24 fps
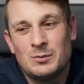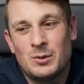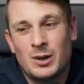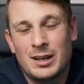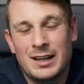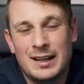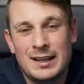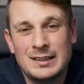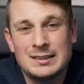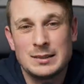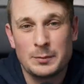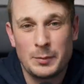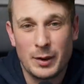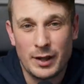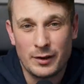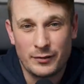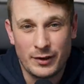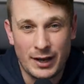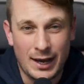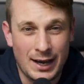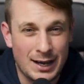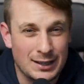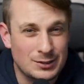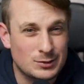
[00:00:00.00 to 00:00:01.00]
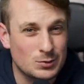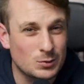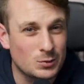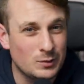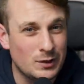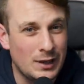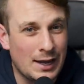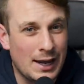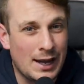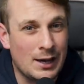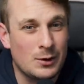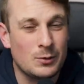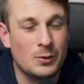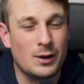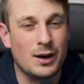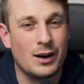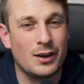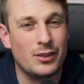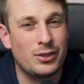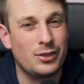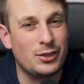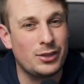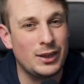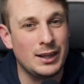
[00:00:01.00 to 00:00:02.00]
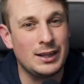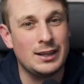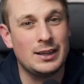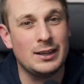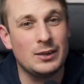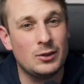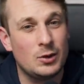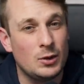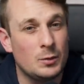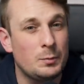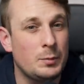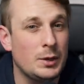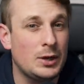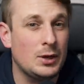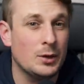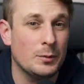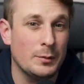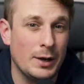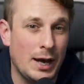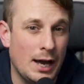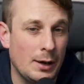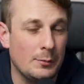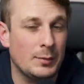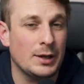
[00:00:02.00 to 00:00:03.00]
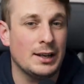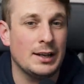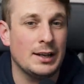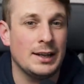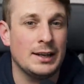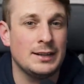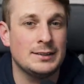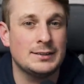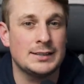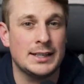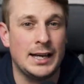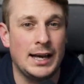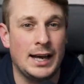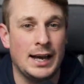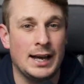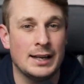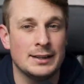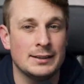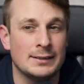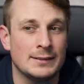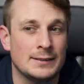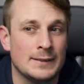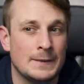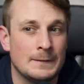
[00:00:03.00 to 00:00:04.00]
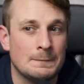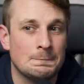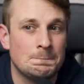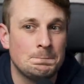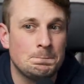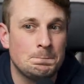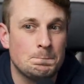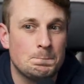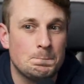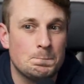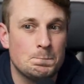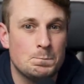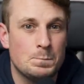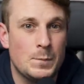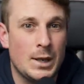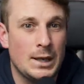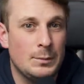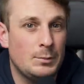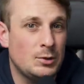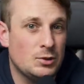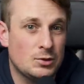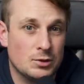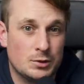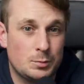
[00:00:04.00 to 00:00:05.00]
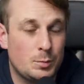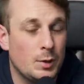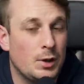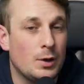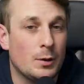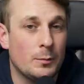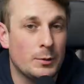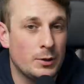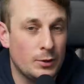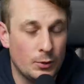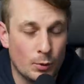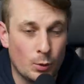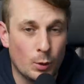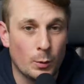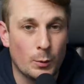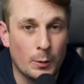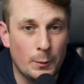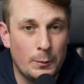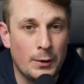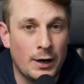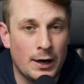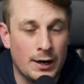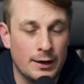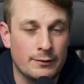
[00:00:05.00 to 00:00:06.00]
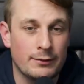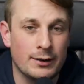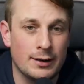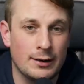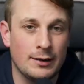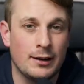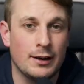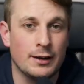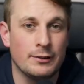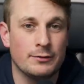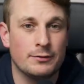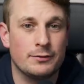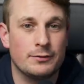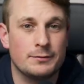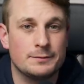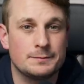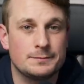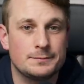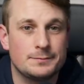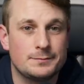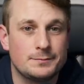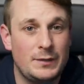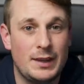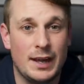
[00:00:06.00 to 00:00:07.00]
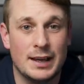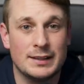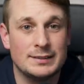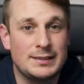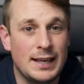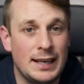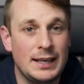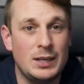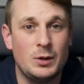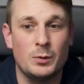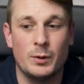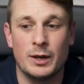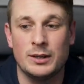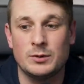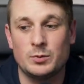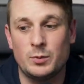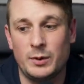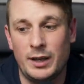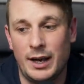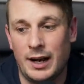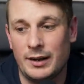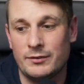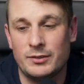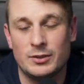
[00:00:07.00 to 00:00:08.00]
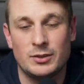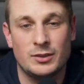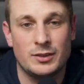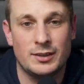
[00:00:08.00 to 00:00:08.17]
while it is a bit of a hassle now i think it could become habit later and maybe just become a normal part of our life and takeaways, we haven't